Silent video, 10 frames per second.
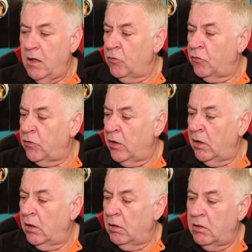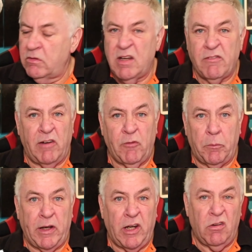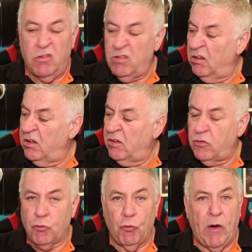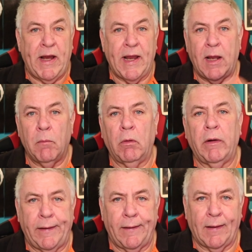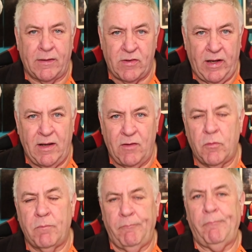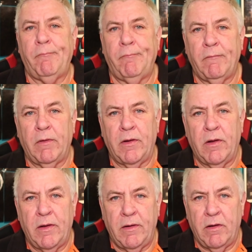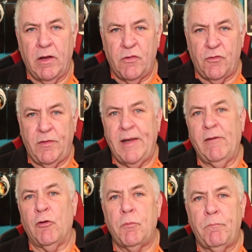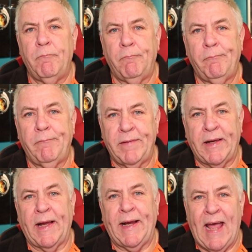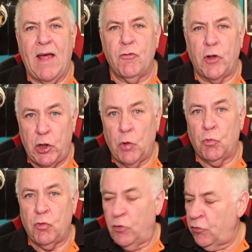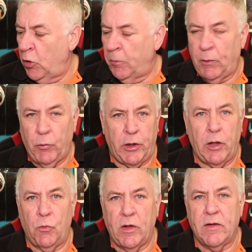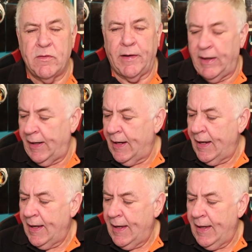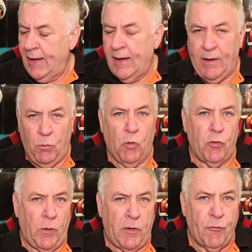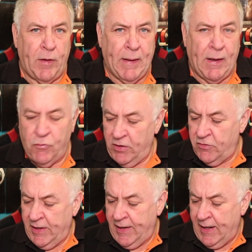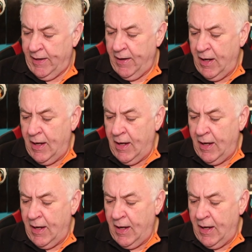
because it's never ever been used. So it's just wrecking it. But like I say, it is as near as you can get to useless. Nobody would use it today, and it was only £3.69.